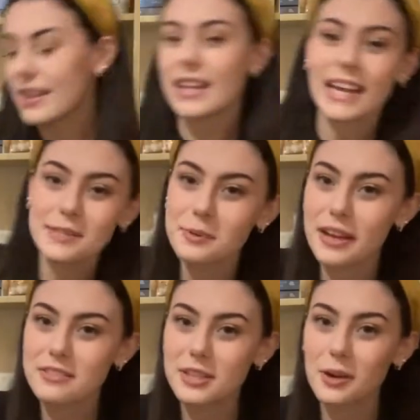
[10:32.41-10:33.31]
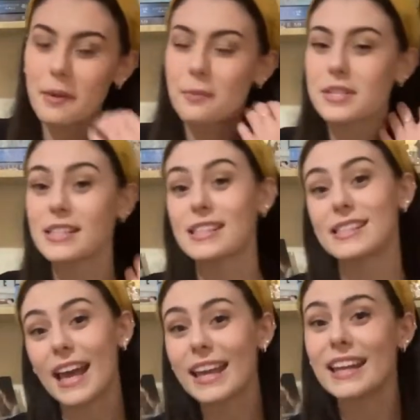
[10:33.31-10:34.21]
Then the next book I have to talk about, which is the
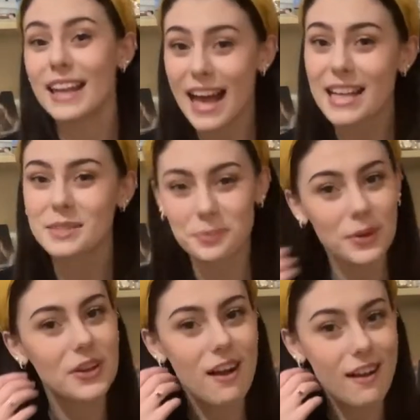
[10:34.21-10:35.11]
second last book